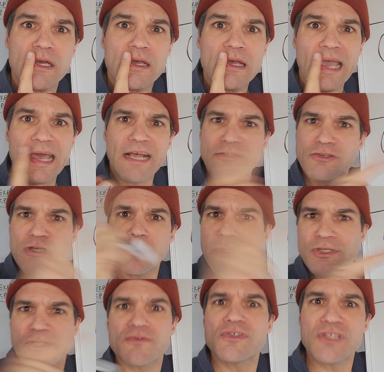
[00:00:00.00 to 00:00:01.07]
and I took a bunch
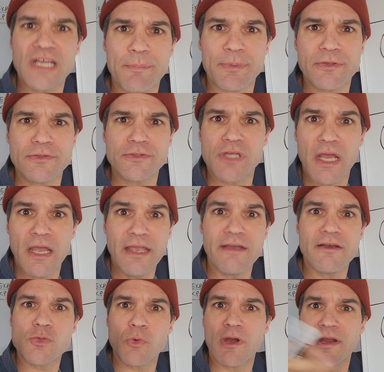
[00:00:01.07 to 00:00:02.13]
of samples, this
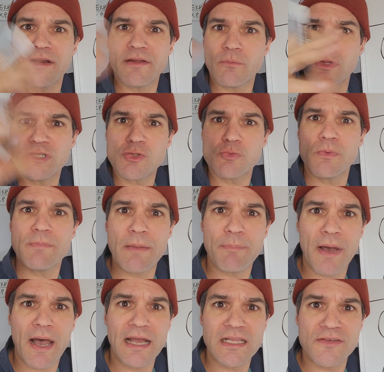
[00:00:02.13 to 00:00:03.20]
is what my
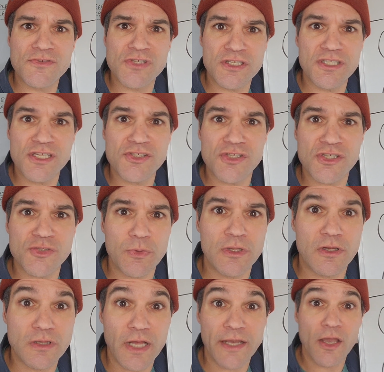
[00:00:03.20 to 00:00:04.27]
pile of statistics would
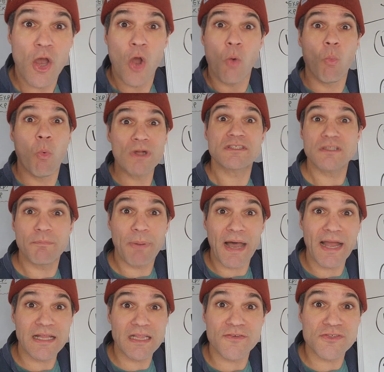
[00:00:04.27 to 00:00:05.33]
look like. What's the
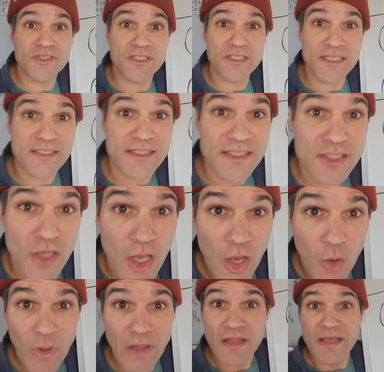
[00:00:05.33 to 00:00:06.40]
pile of statistics?
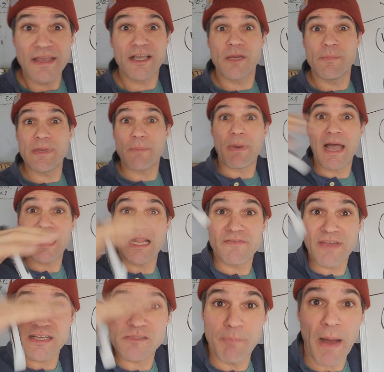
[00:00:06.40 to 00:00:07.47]
Well, it could be a pile of
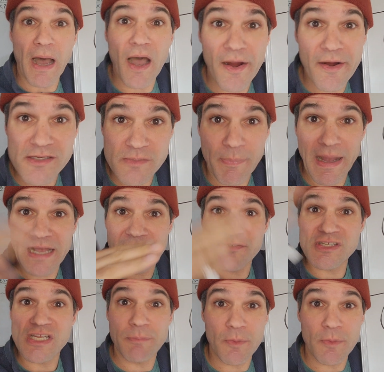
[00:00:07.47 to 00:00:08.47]
x bars, a pile of sample